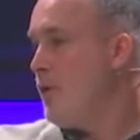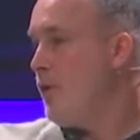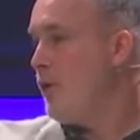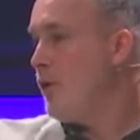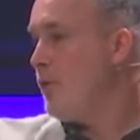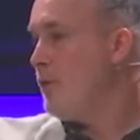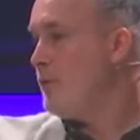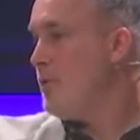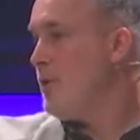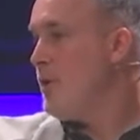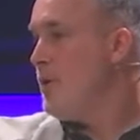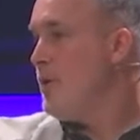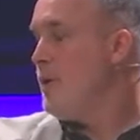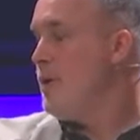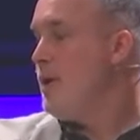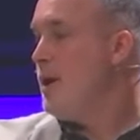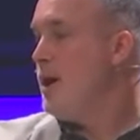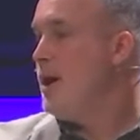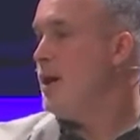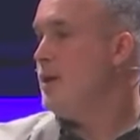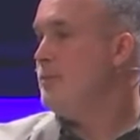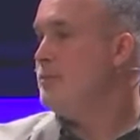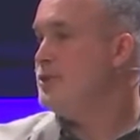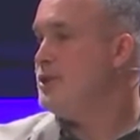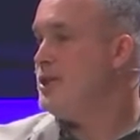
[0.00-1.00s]
Or
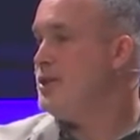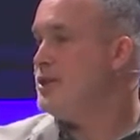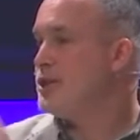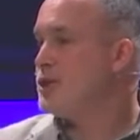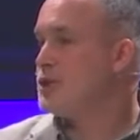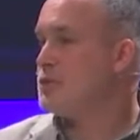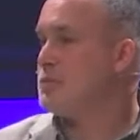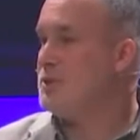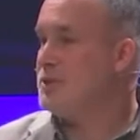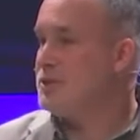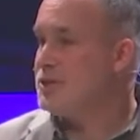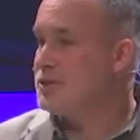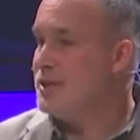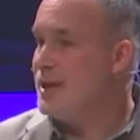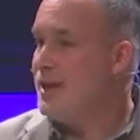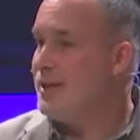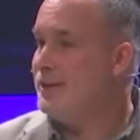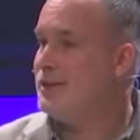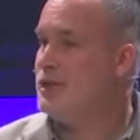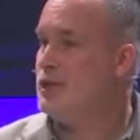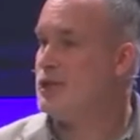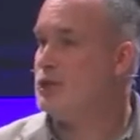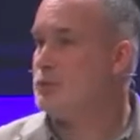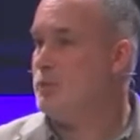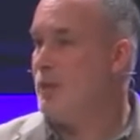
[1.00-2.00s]
Jesus would say
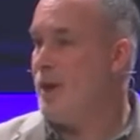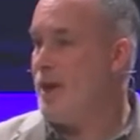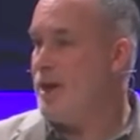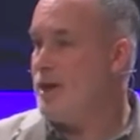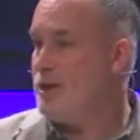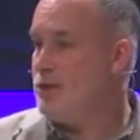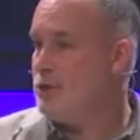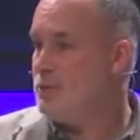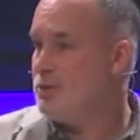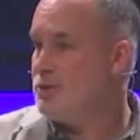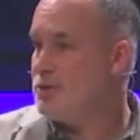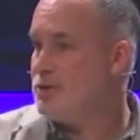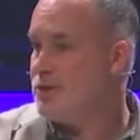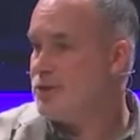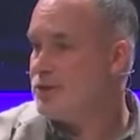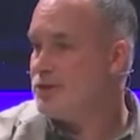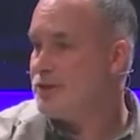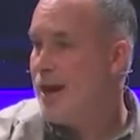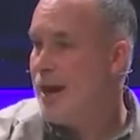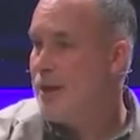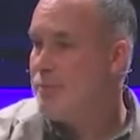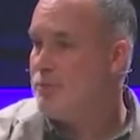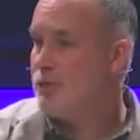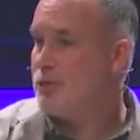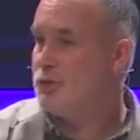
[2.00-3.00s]
it this way to his
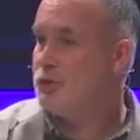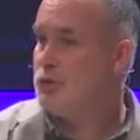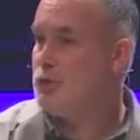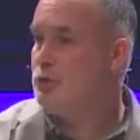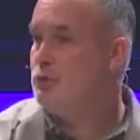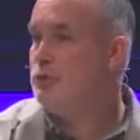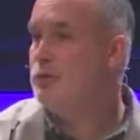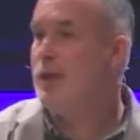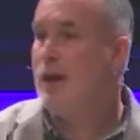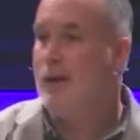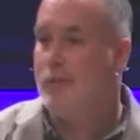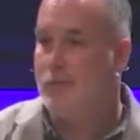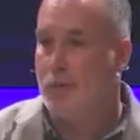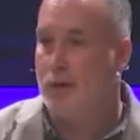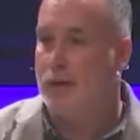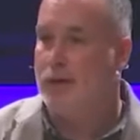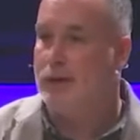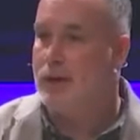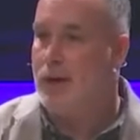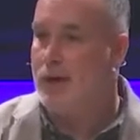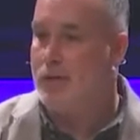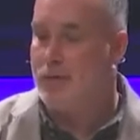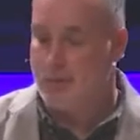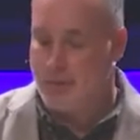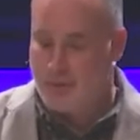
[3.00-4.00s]
disciples, you love one
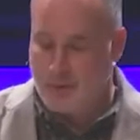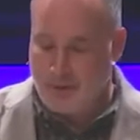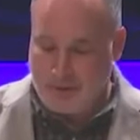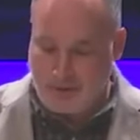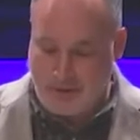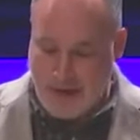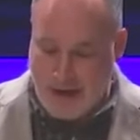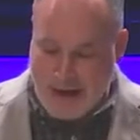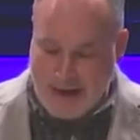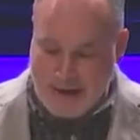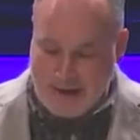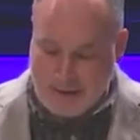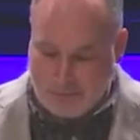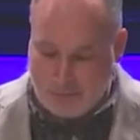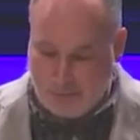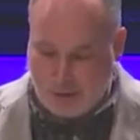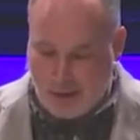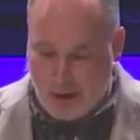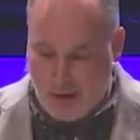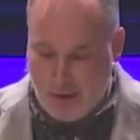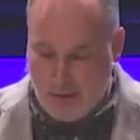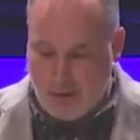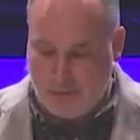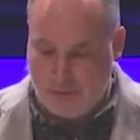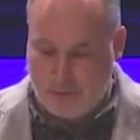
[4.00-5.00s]
another as I have
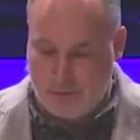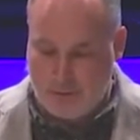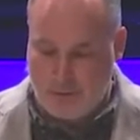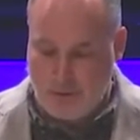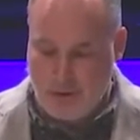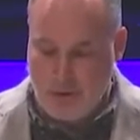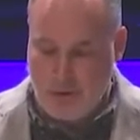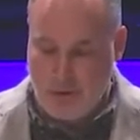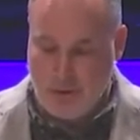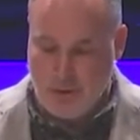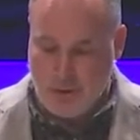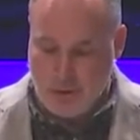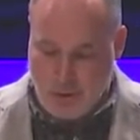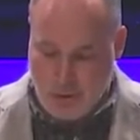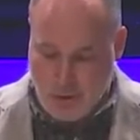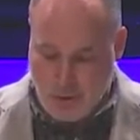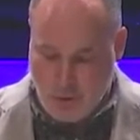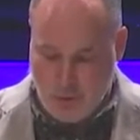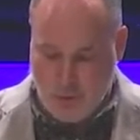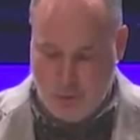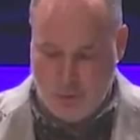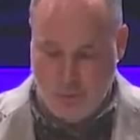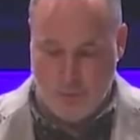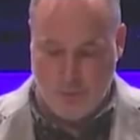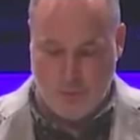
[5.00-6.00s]
loved
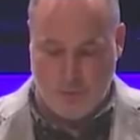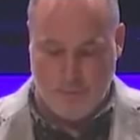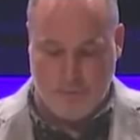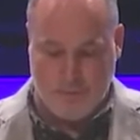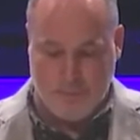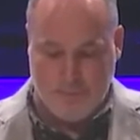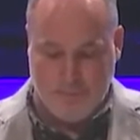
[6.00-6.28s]
you.